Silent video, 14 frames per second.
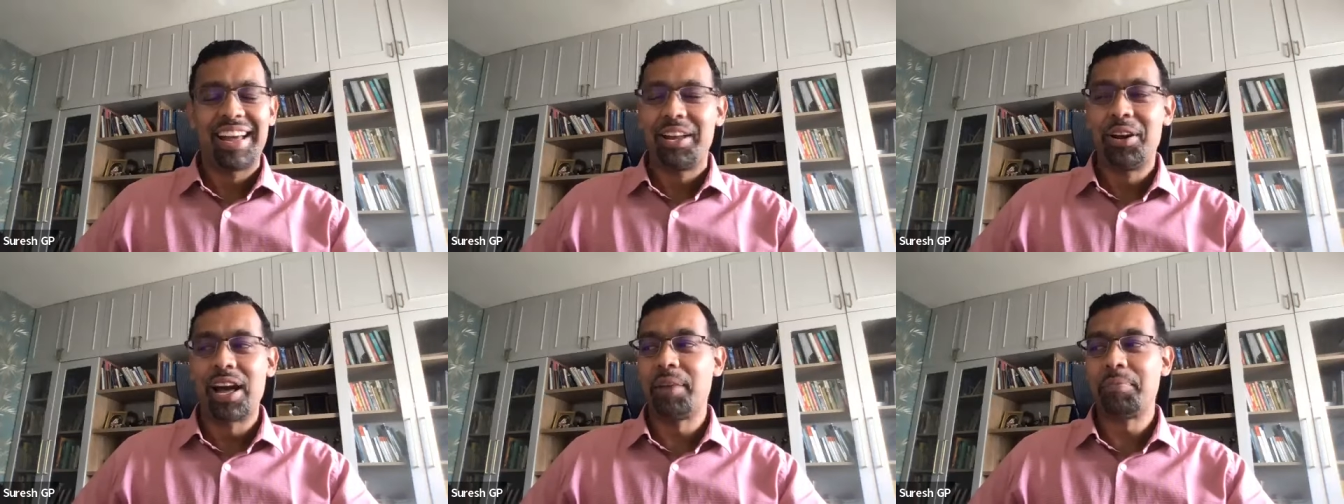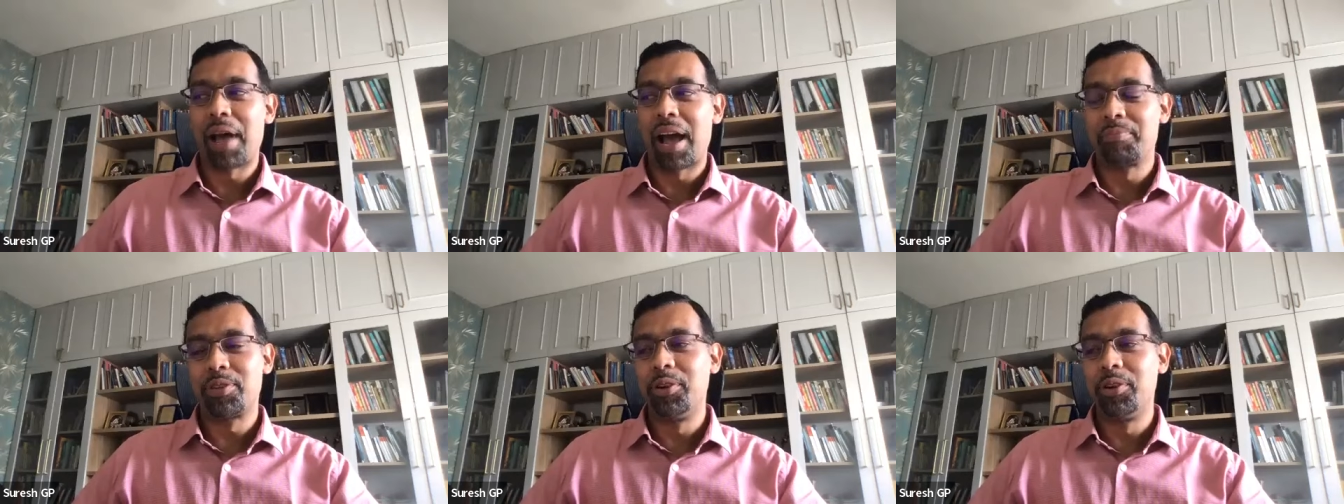no, no,
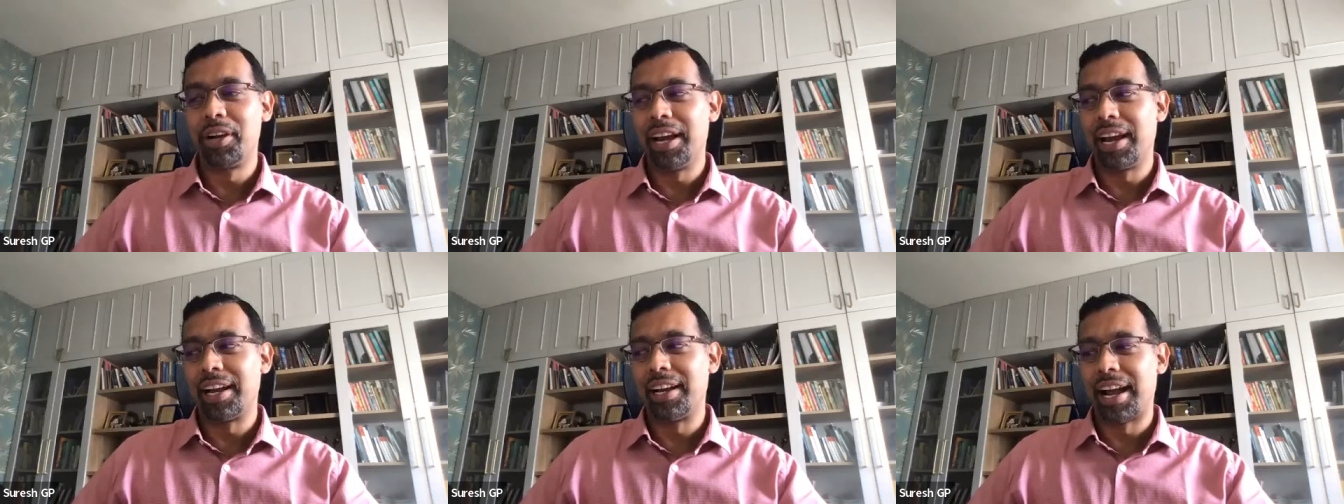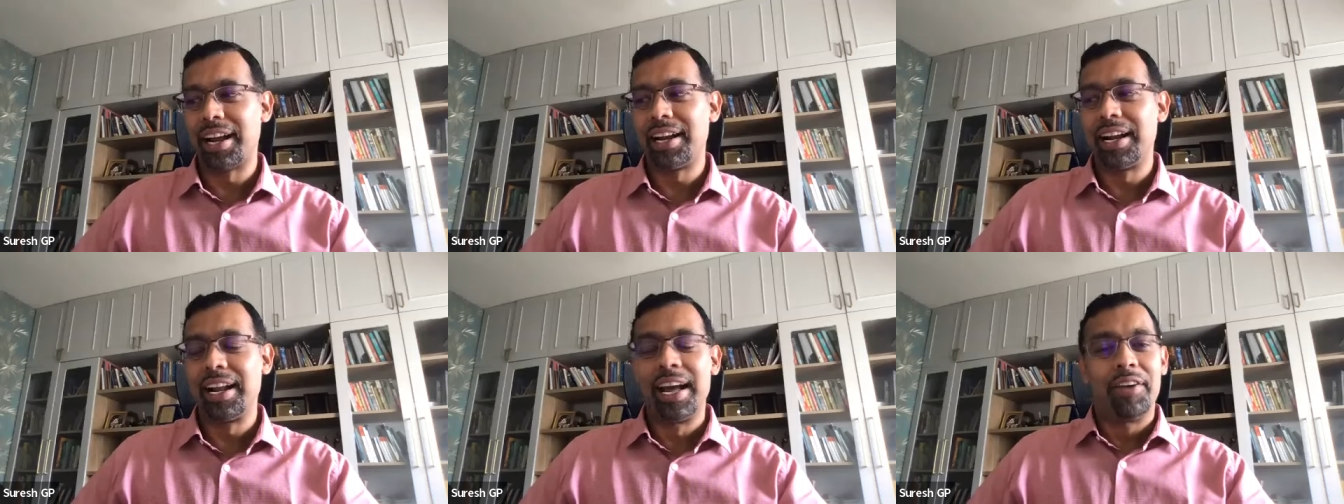absolutely. And
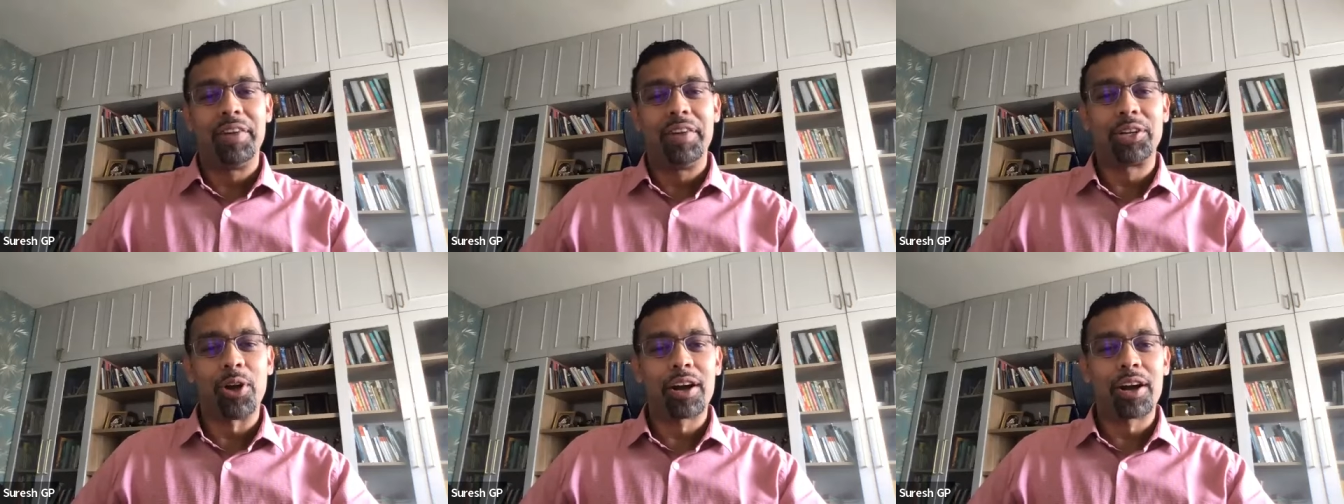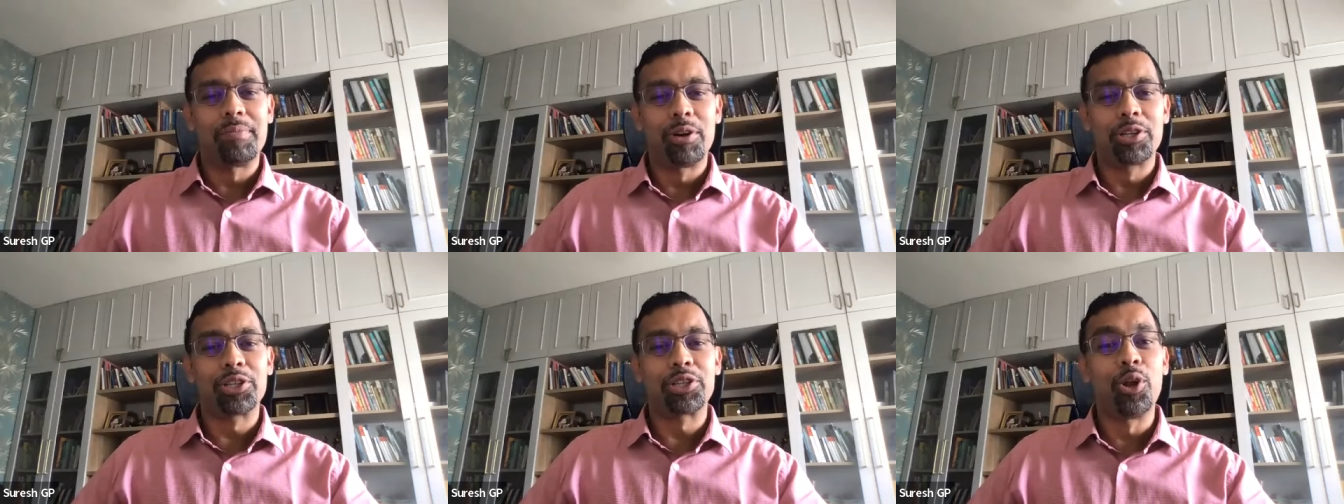and we talk
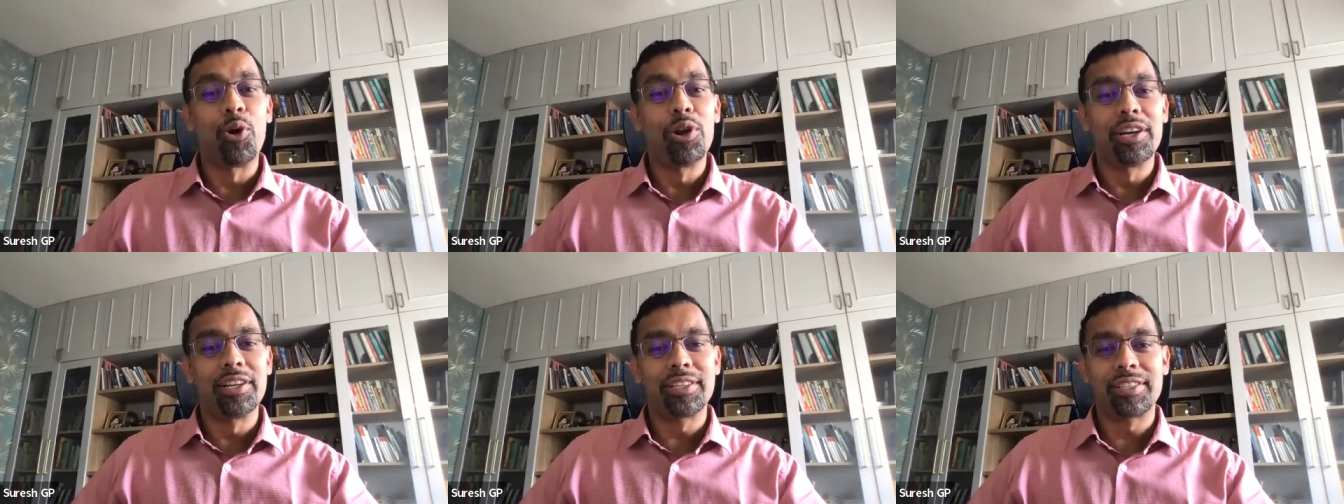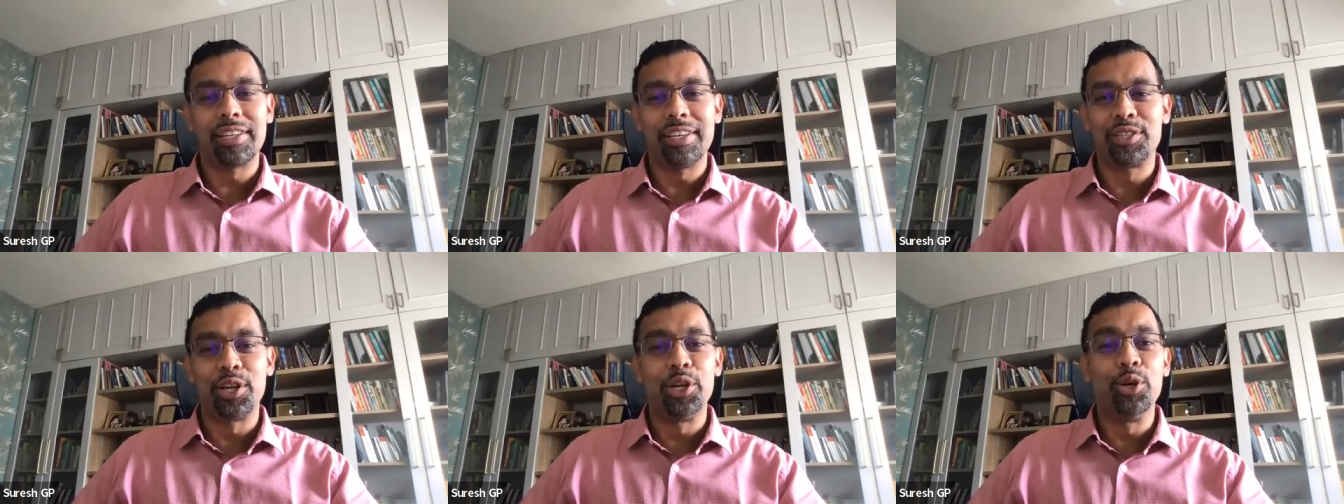about slowness
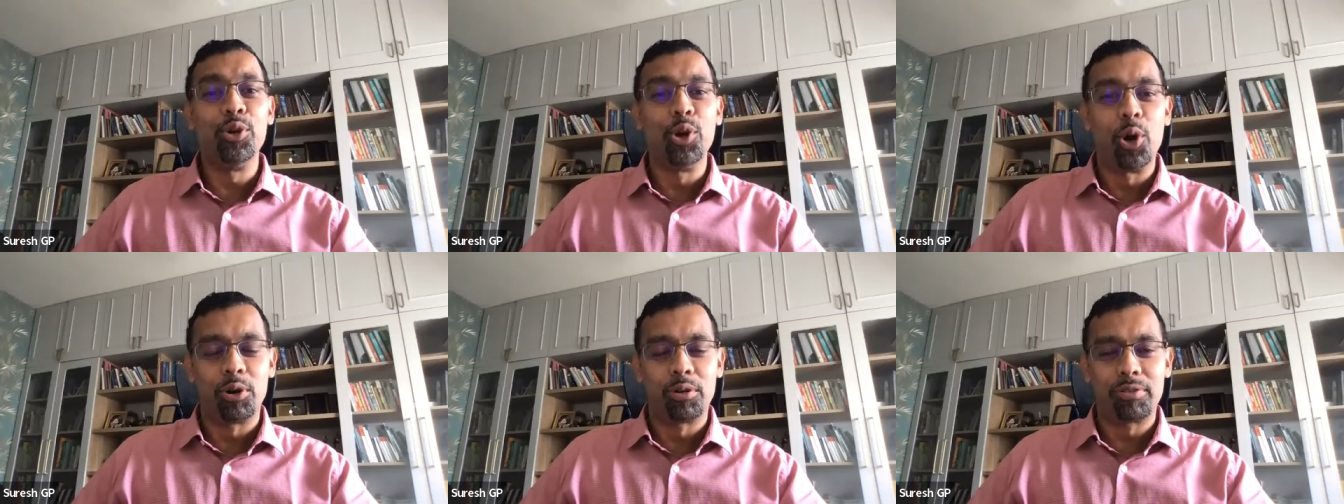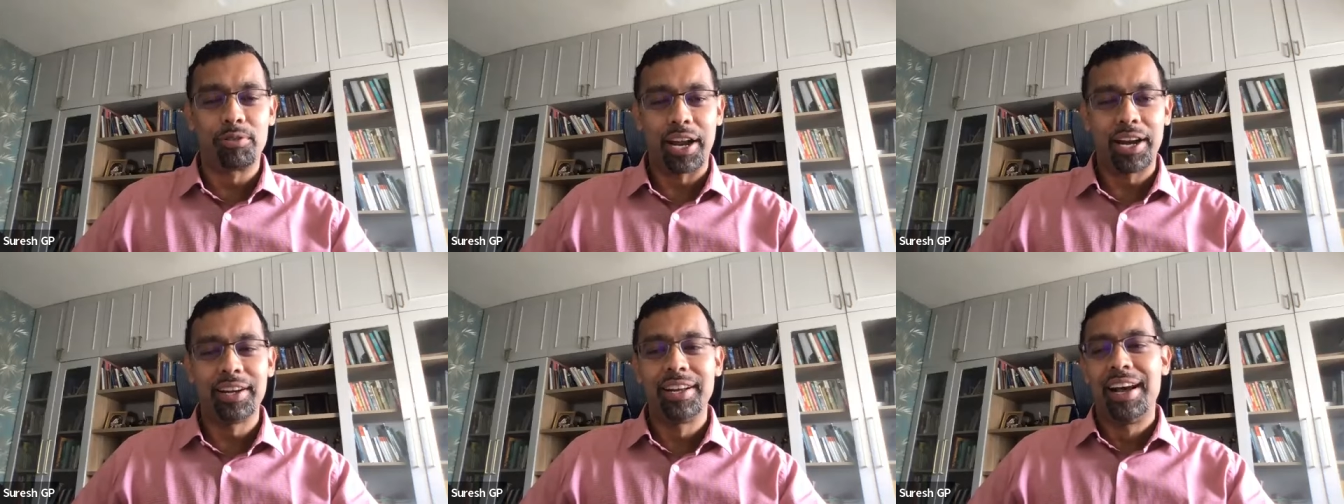is the new low,
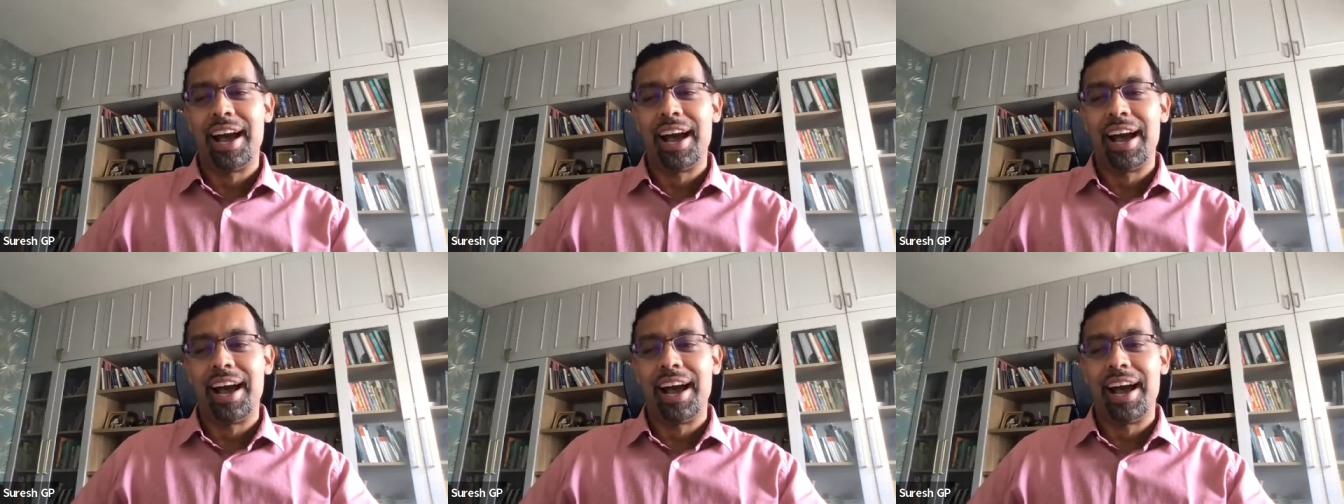right?